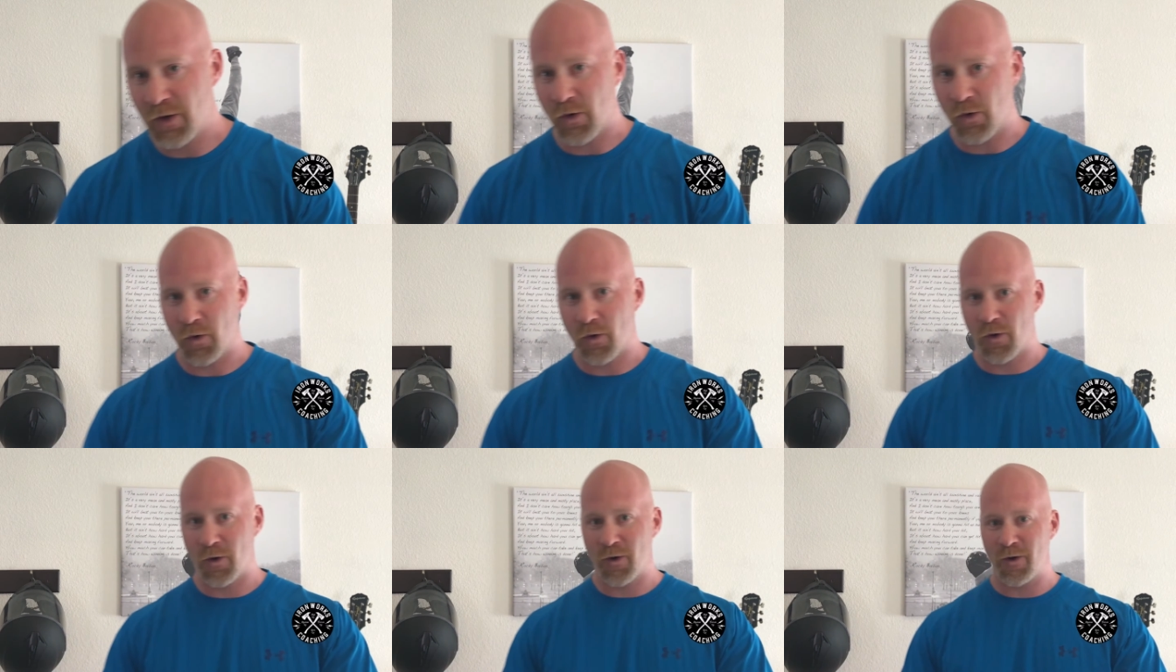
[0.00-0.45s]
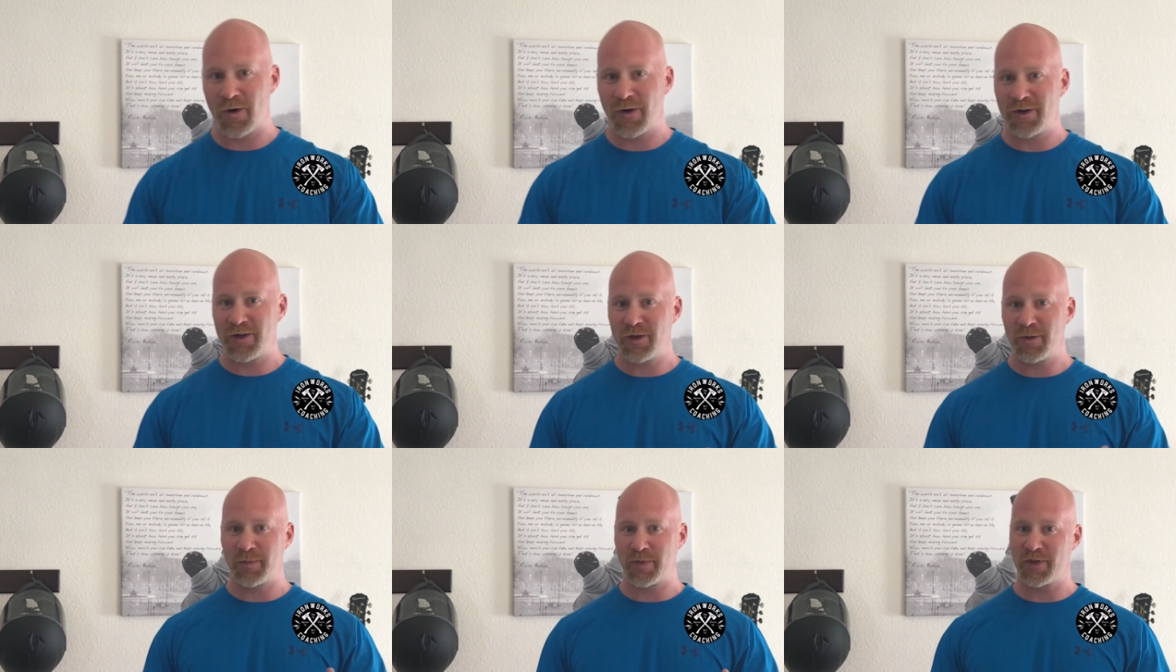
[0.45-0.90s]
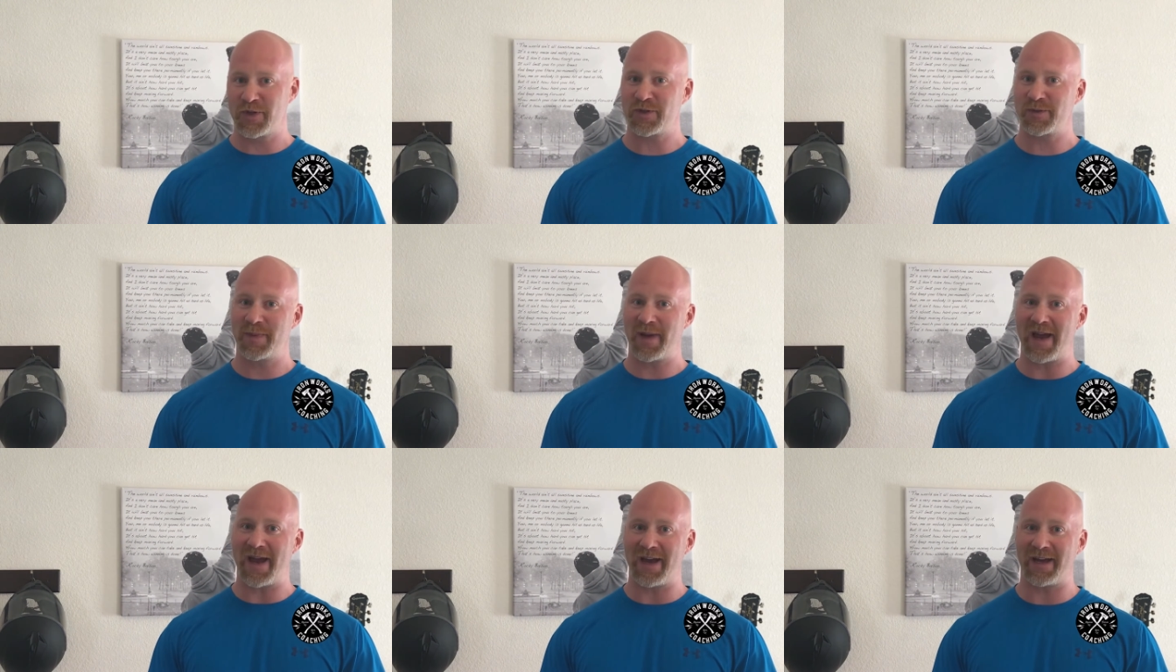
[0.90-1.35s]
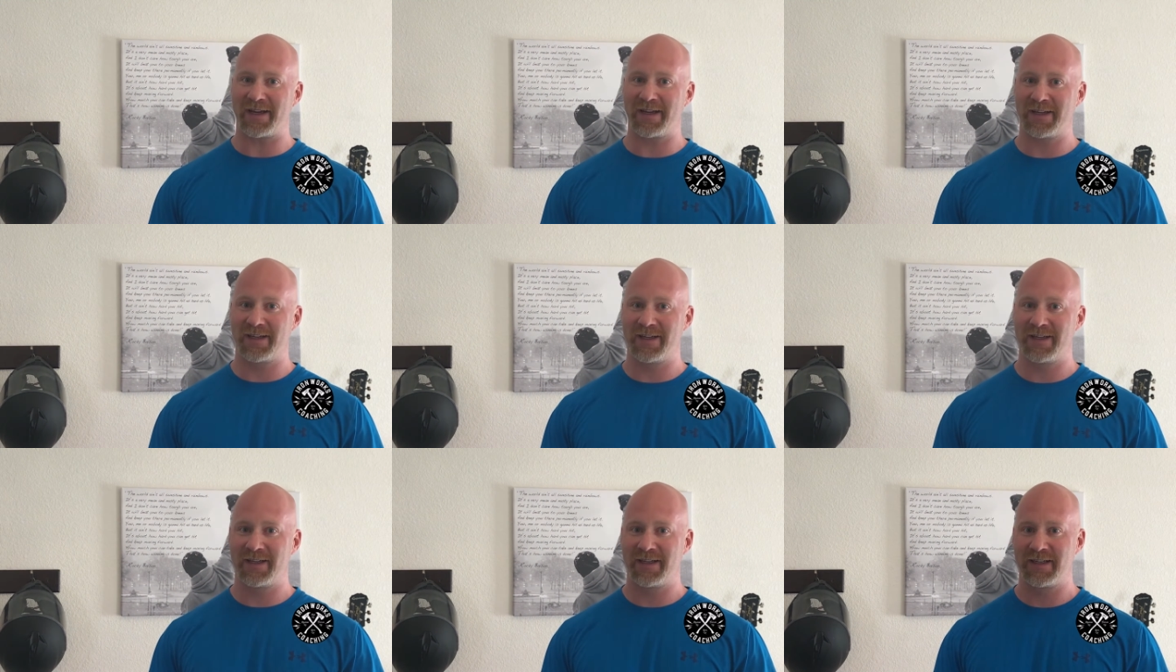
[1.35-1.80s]
or do you push back?
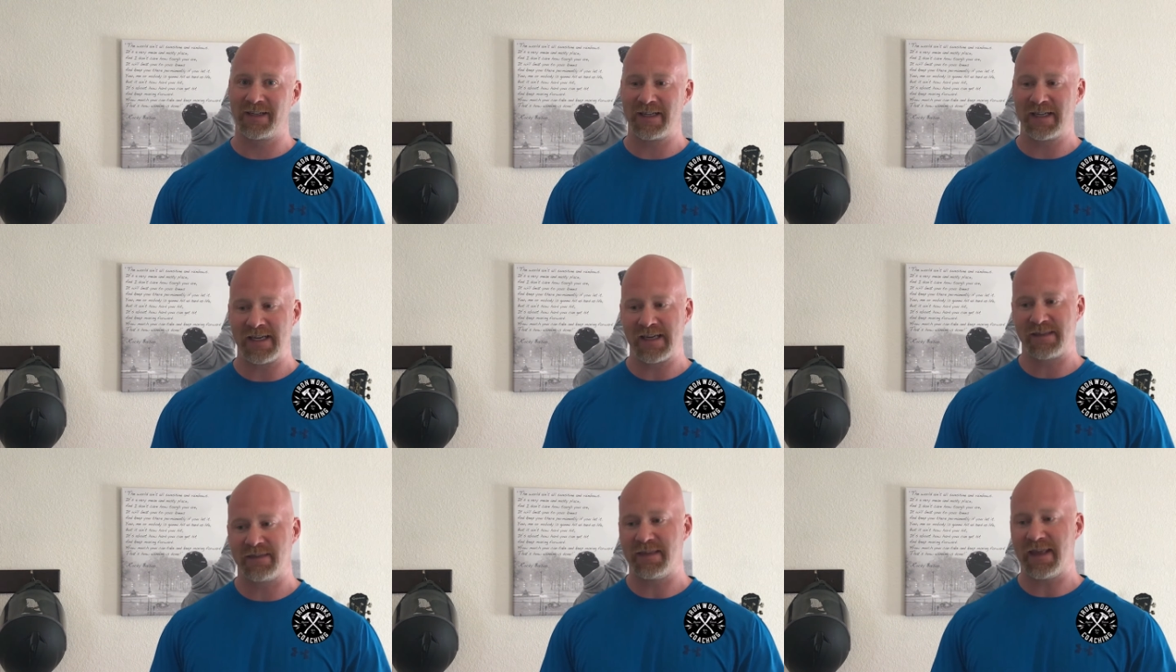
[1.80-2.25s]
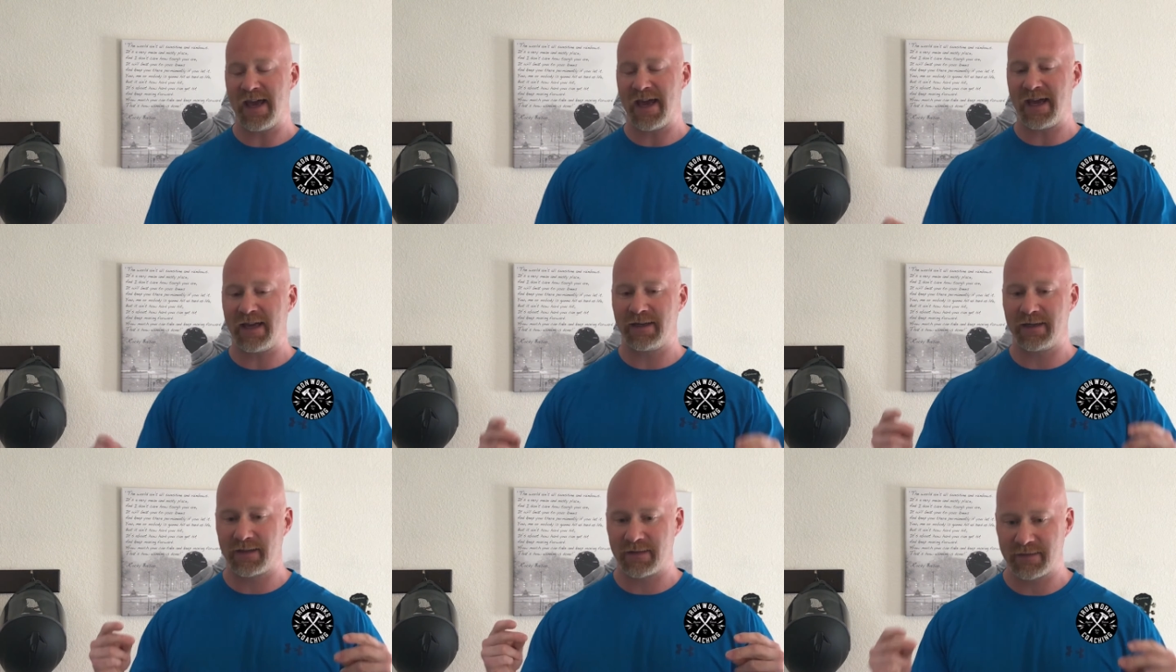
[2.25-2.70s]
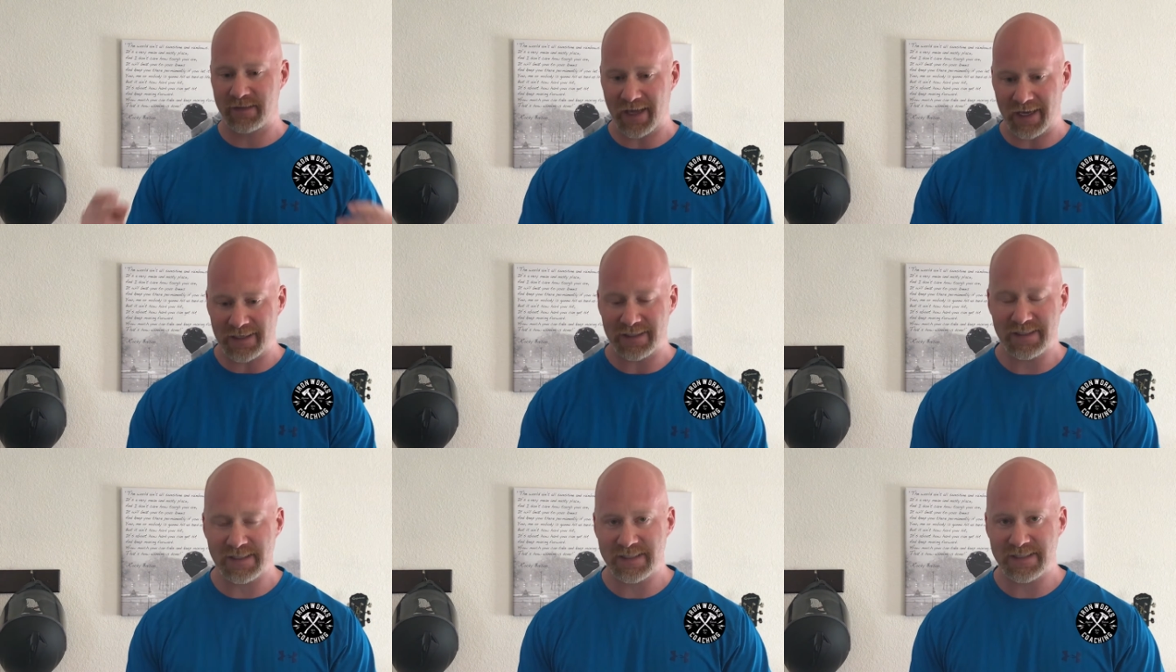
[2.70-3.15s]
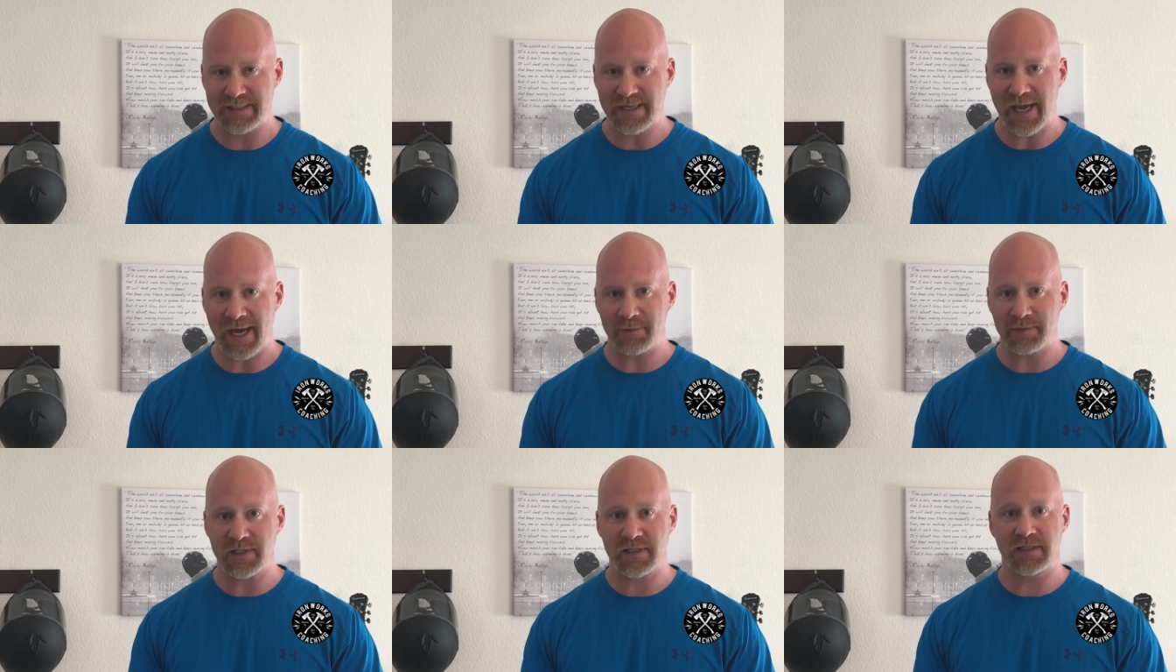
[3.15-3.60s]
That
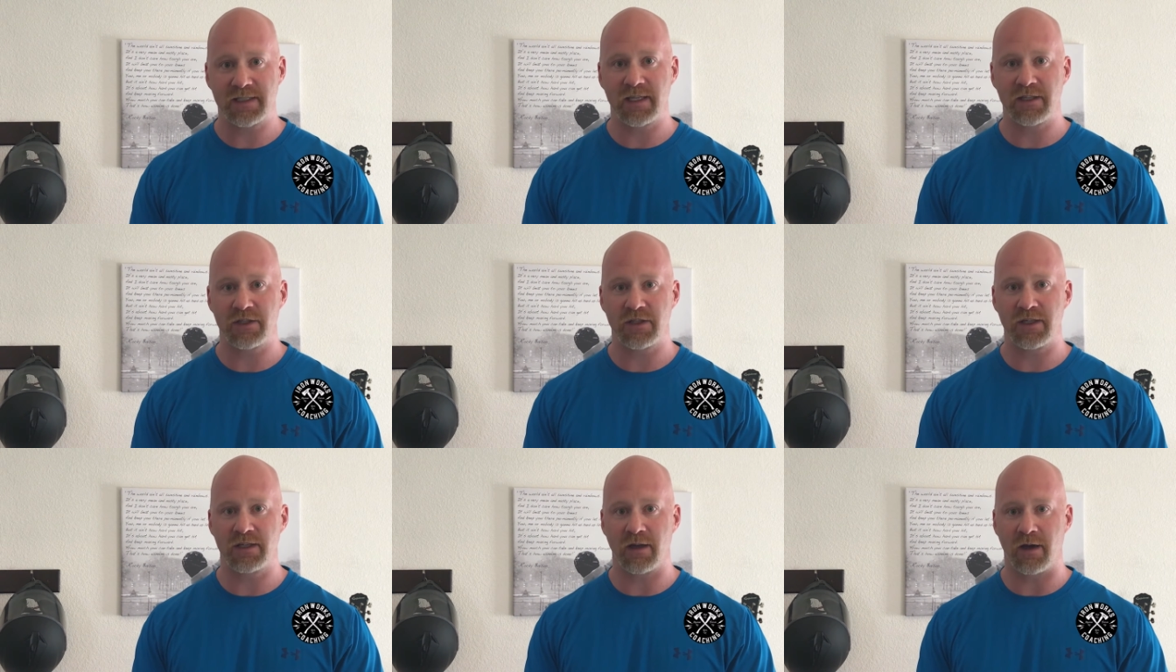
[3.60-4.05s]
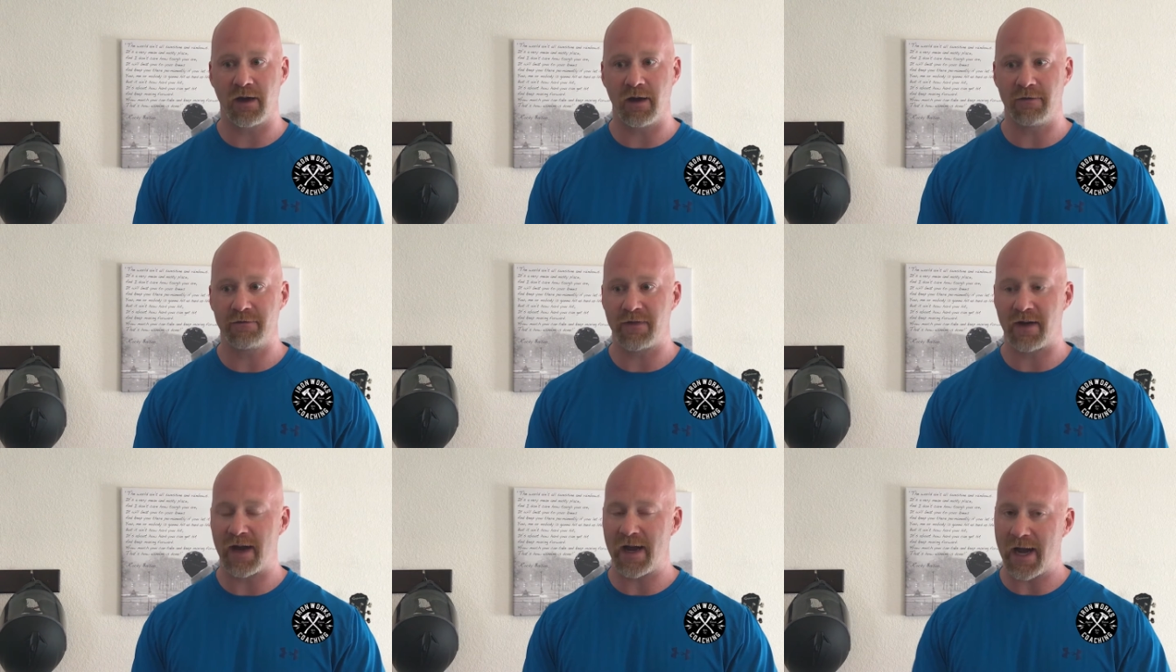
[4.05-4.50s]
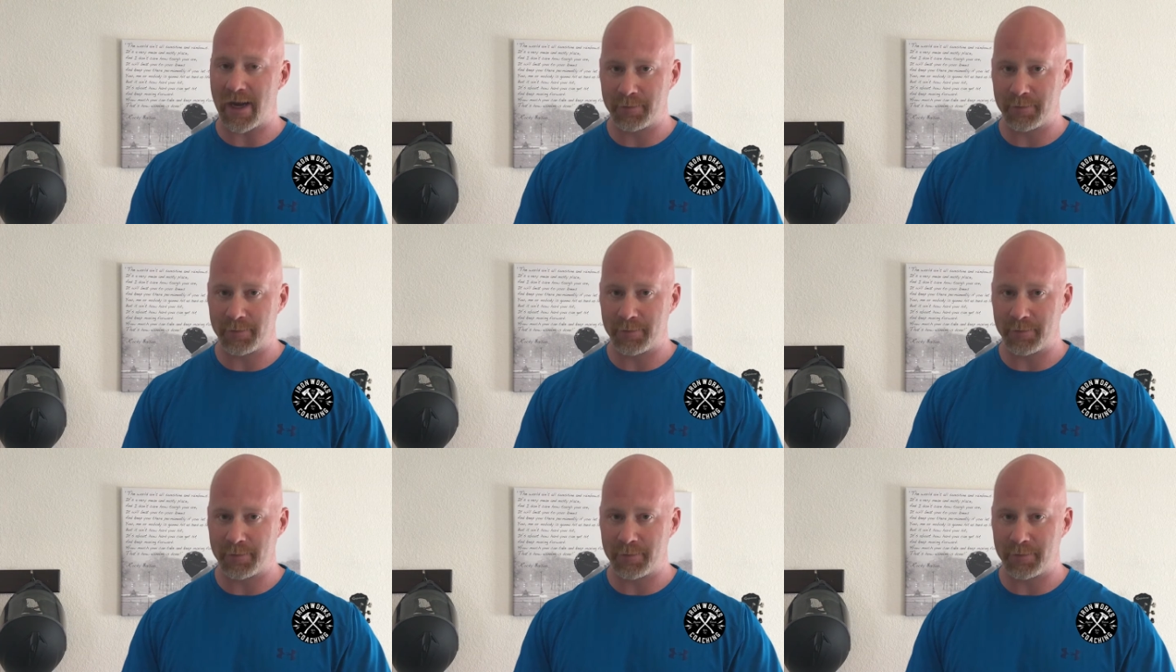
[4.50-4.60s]
snap decision of